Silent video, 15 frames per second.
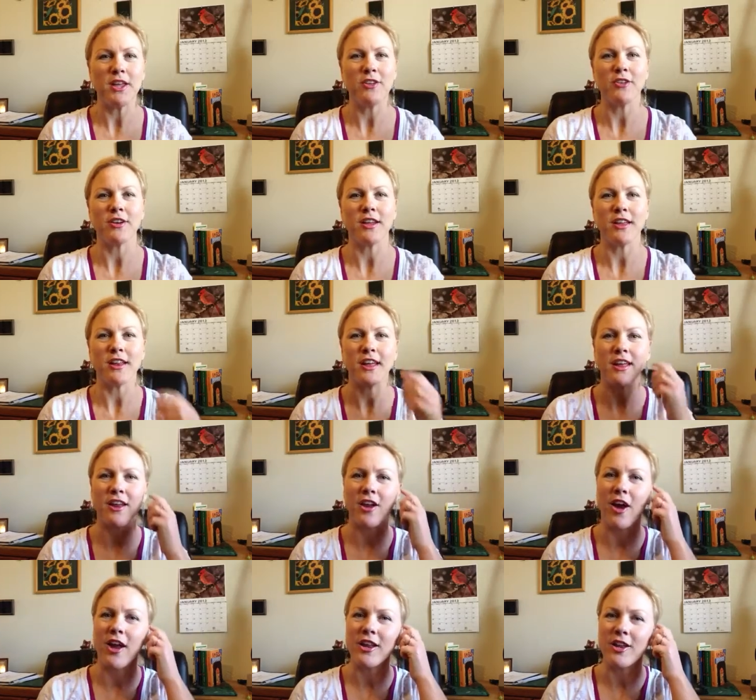You'll get an
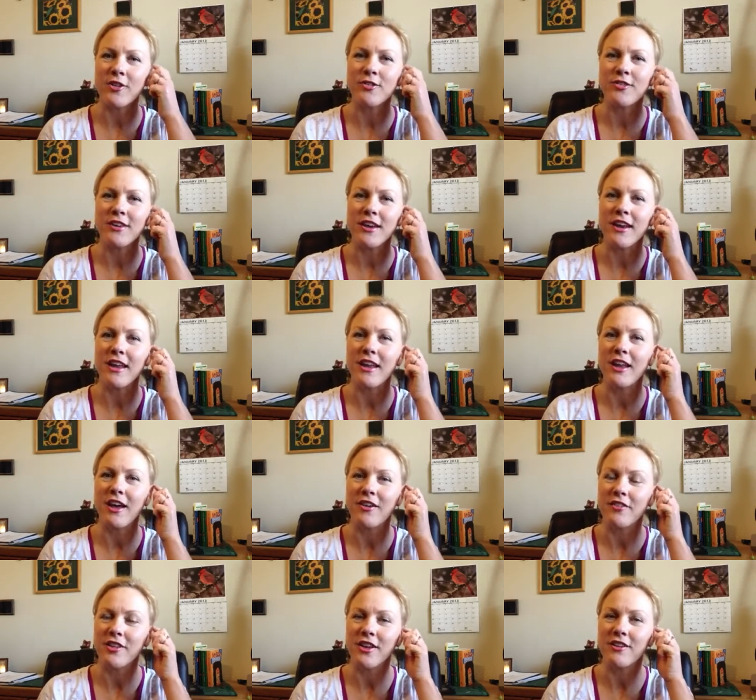audio CD
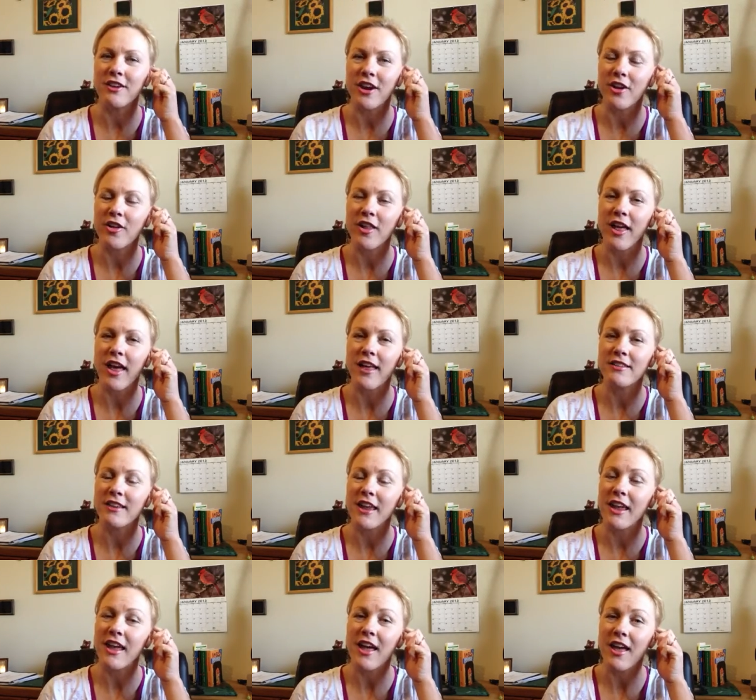of the entire class,
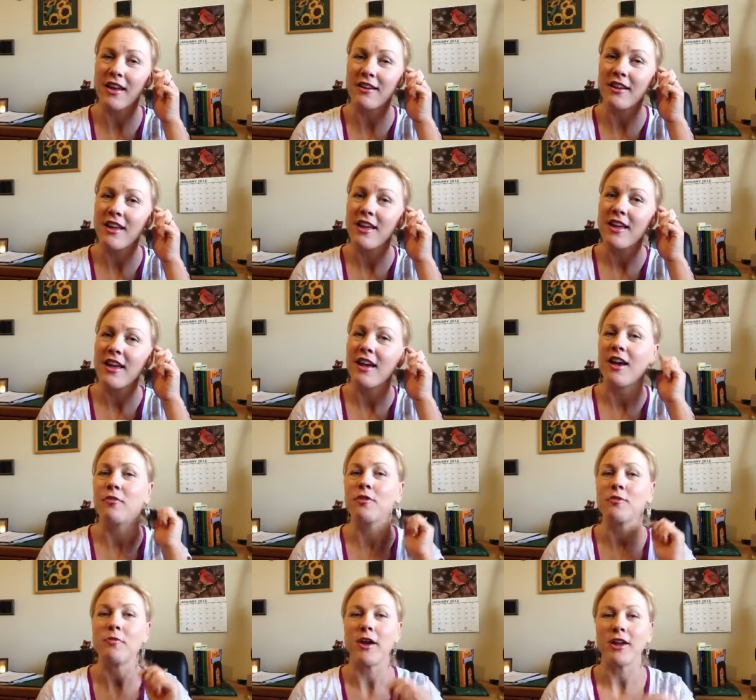and I'm
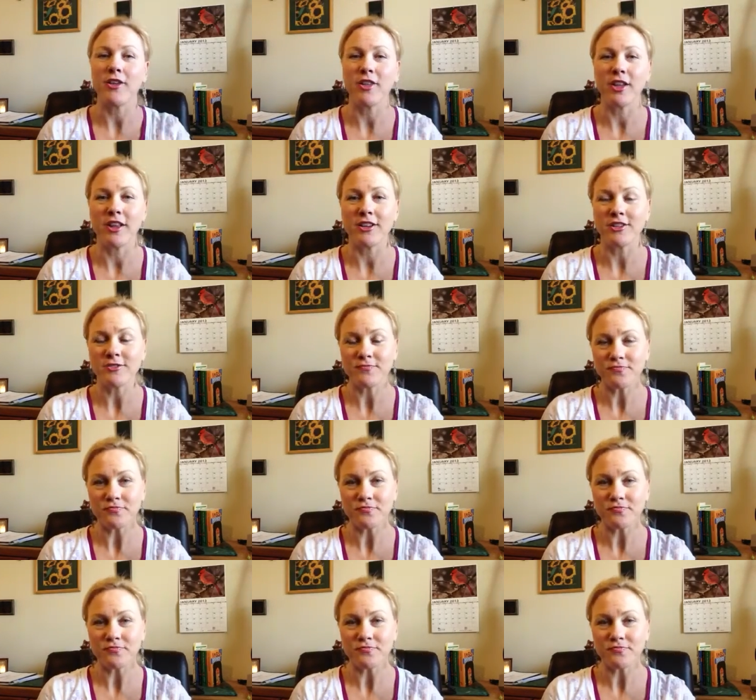going to buy you lunch.